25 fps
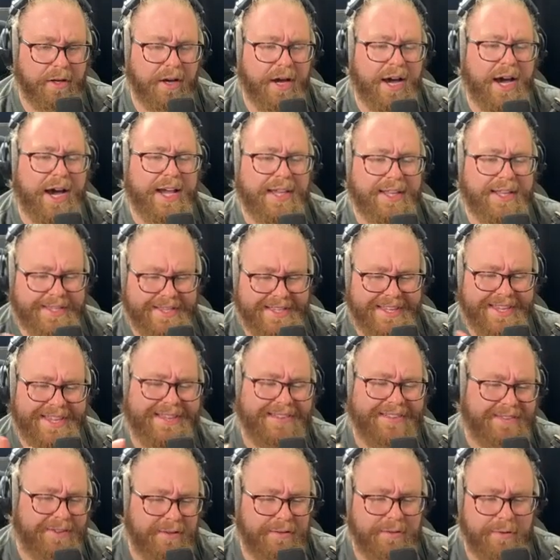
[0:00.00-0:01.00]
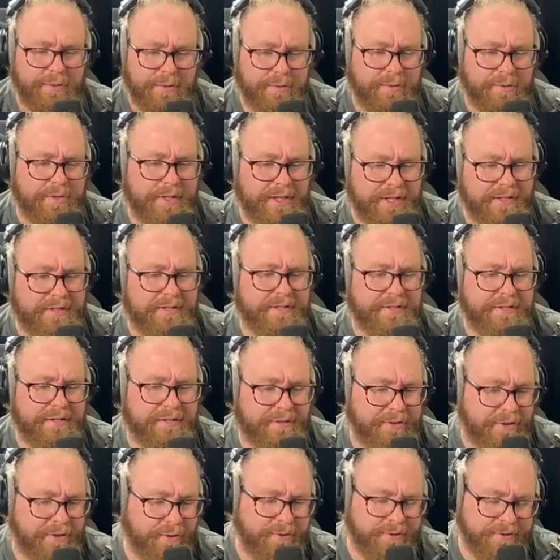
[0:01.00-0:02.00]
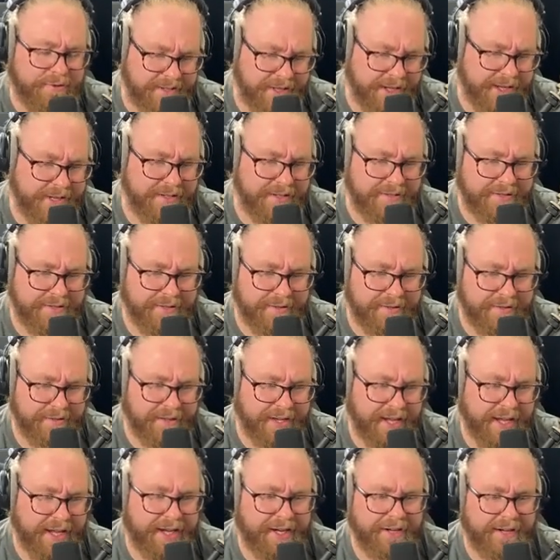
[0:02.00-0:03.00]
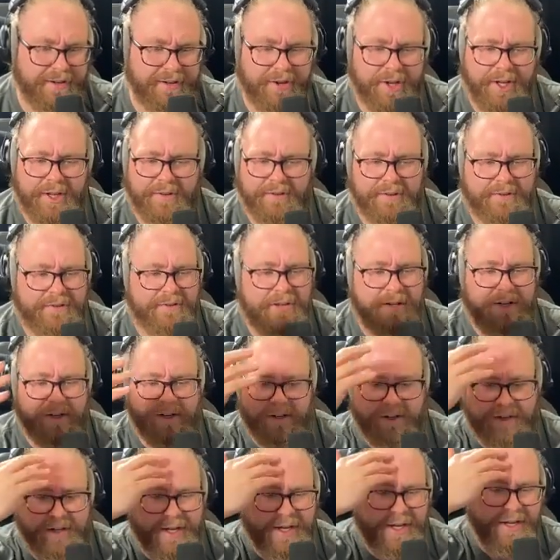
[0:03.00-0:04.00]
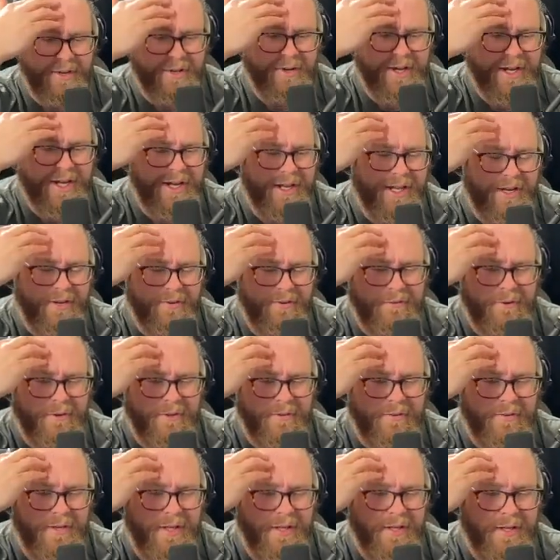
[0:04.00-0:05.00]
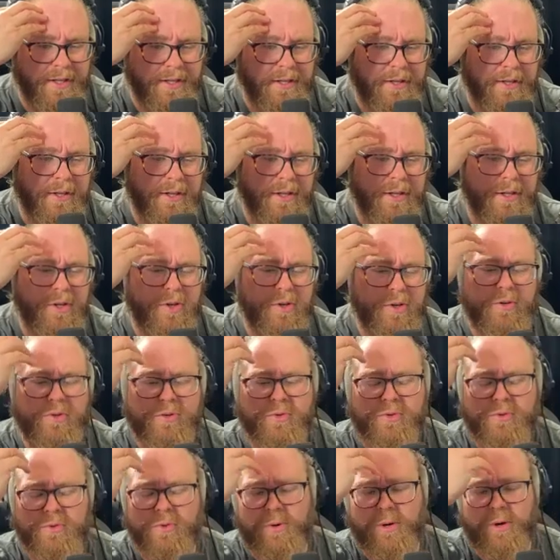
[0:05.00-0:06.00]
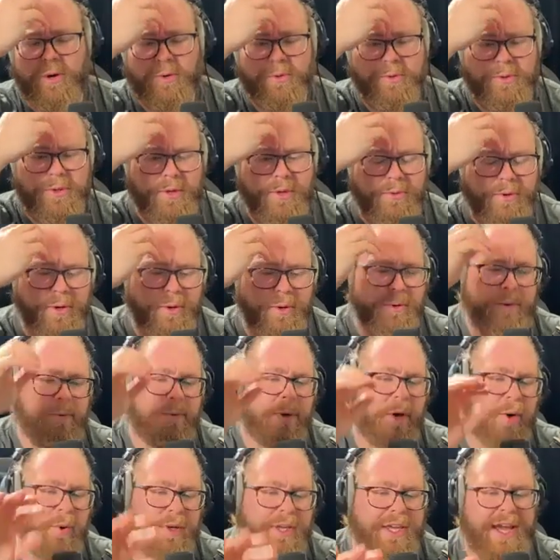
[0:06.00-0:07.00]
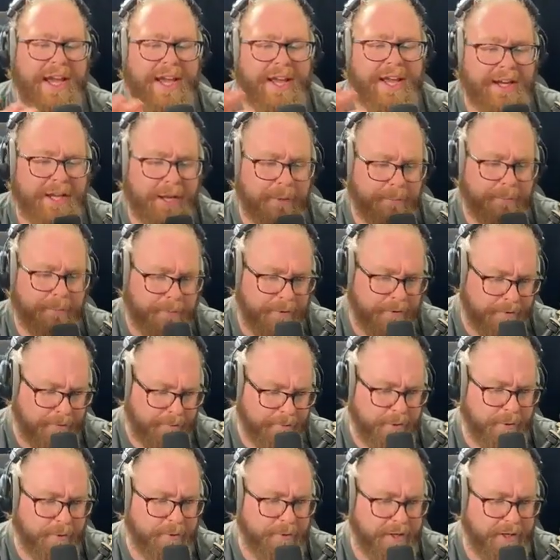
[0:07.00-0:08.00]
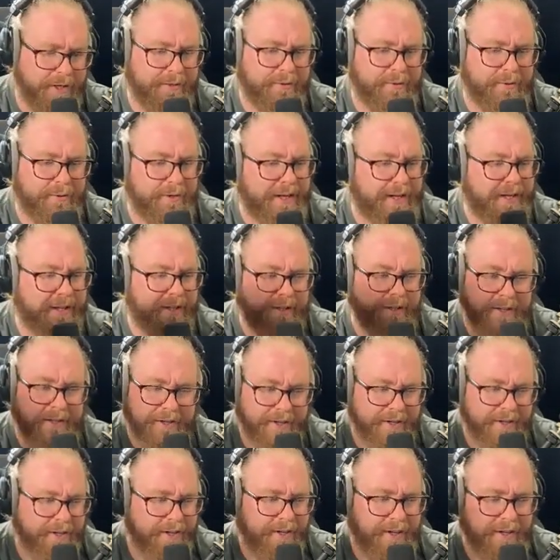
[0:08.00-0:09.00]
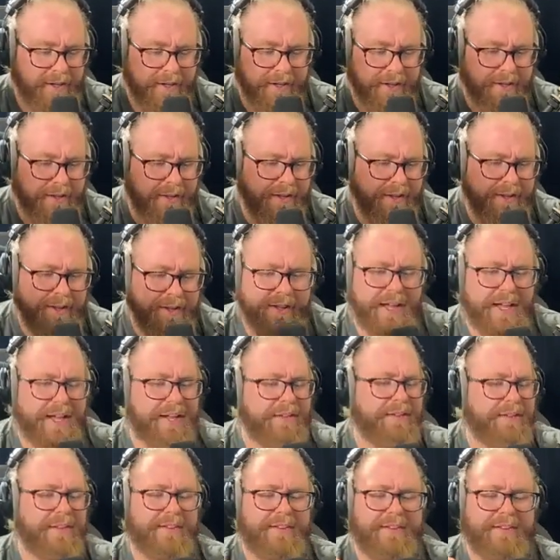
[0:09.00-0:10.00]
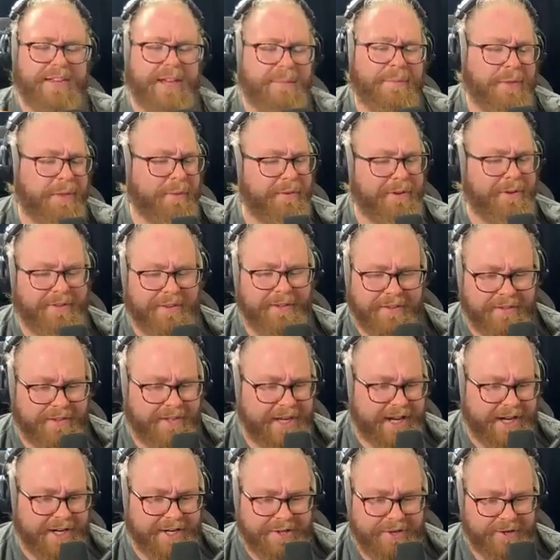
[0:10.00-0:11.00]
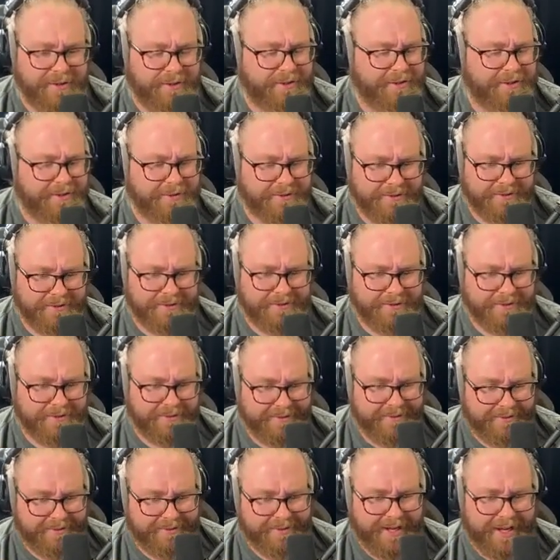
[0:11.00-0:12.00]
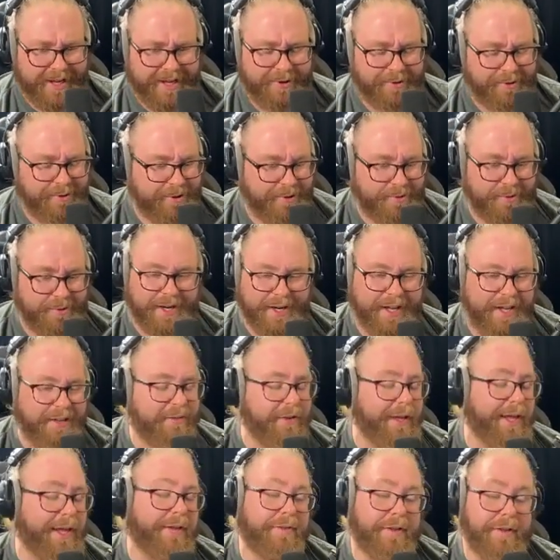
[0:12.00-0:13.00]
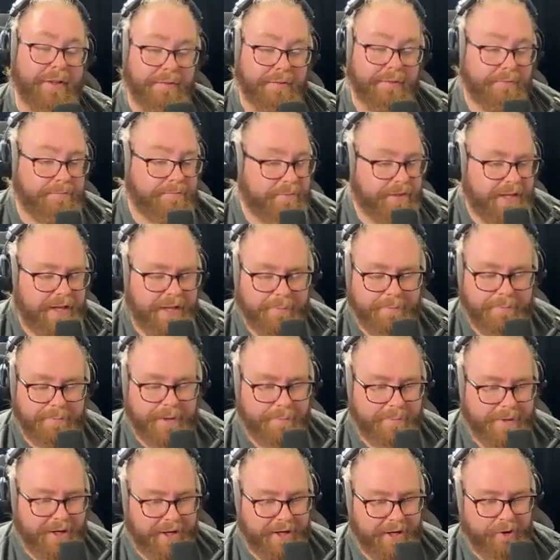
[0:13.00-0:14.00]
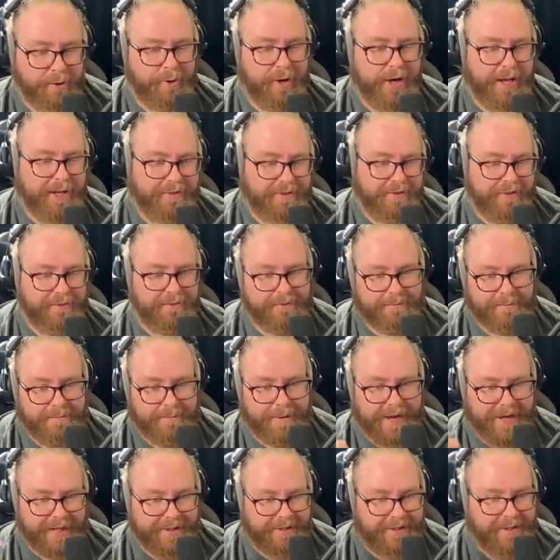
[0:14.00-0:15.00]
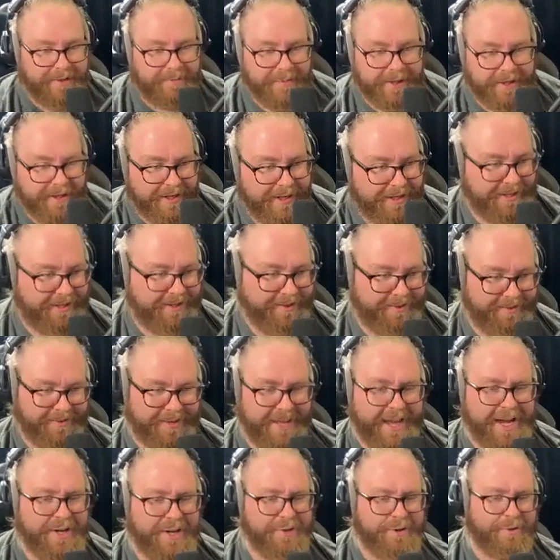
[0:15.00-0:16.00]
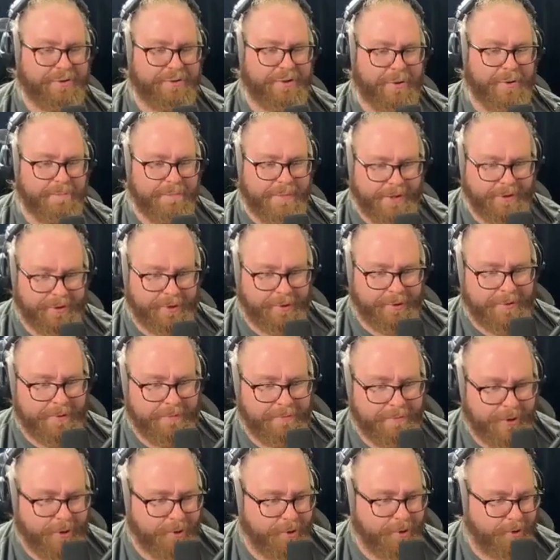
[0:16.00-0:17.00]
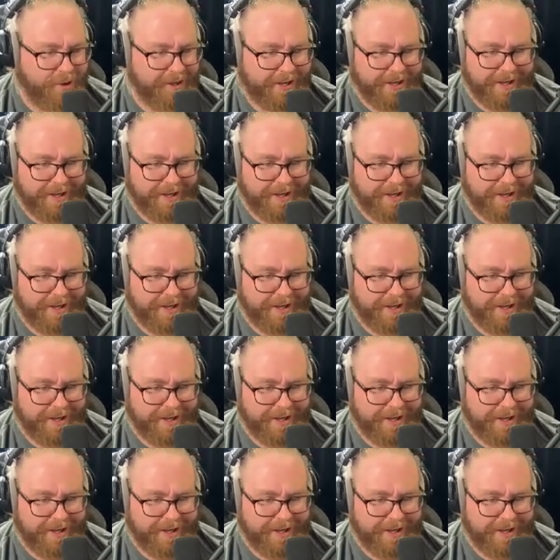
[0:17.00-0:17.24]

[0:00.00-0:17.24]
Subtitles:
I need to do this those days. And all of a sudden, I could have like thoughts like, oh no, can I postpone it? Or like something with a schedule. I don't know what it may be the creative mind in me. Like schedules are meant to be broken. I